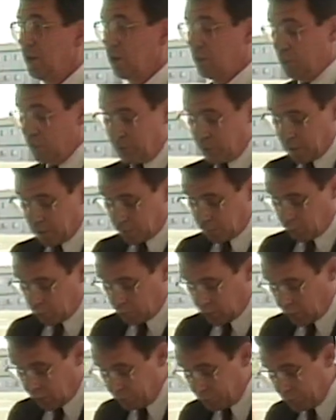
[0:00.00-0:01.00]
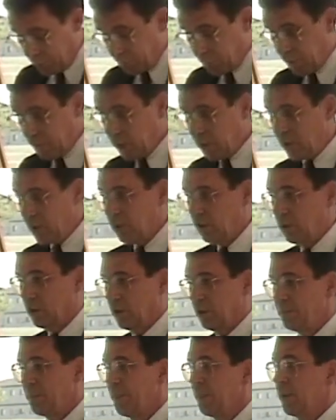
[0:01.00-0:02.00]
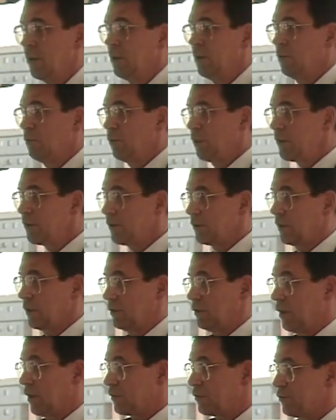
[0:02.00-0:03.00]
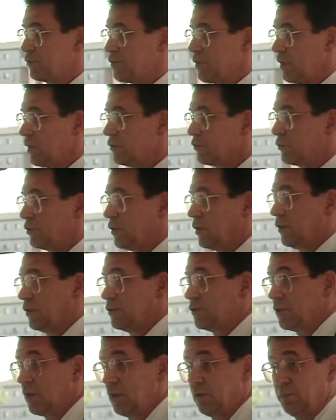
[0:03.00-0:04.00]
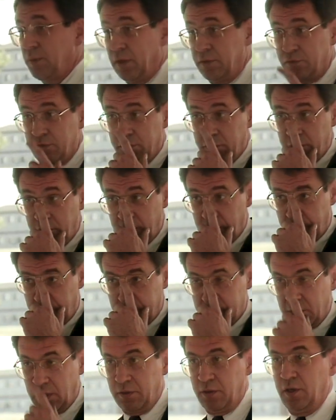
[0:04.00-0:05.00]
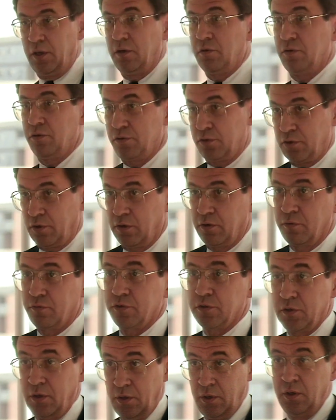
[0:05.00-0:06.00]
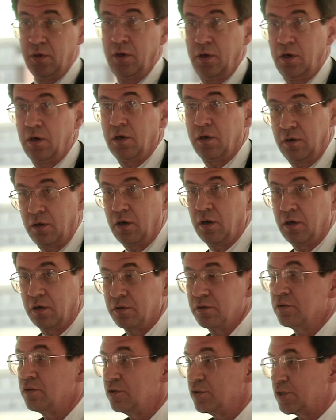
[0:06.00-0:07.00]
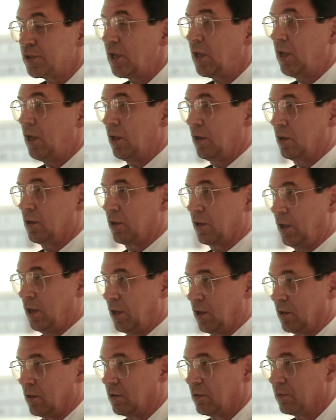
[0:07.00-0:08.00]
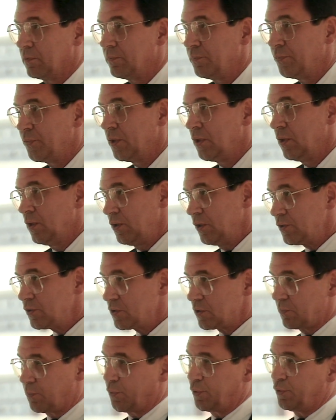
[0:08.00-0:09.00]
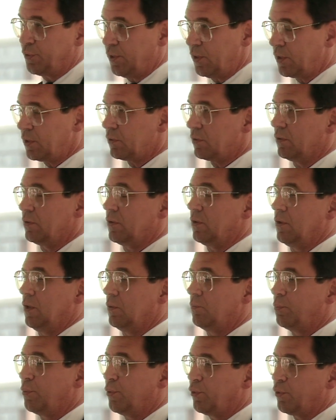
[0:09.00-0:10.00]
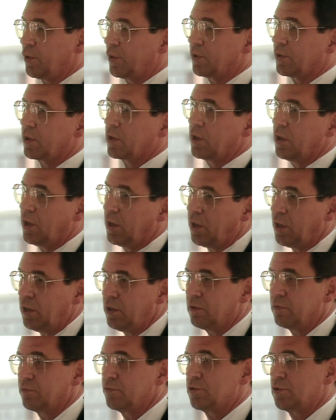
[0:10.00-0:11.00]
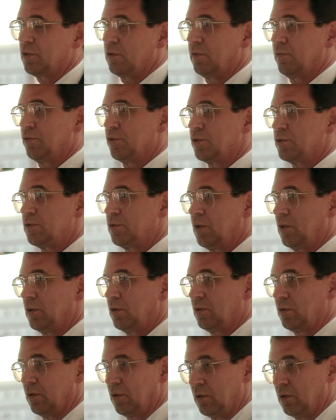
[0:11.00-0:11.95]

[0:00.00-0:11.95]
We thank you all for being here. What Dr. Singletary said about service, I think, deserves saying again. This is a particularly important kind of service that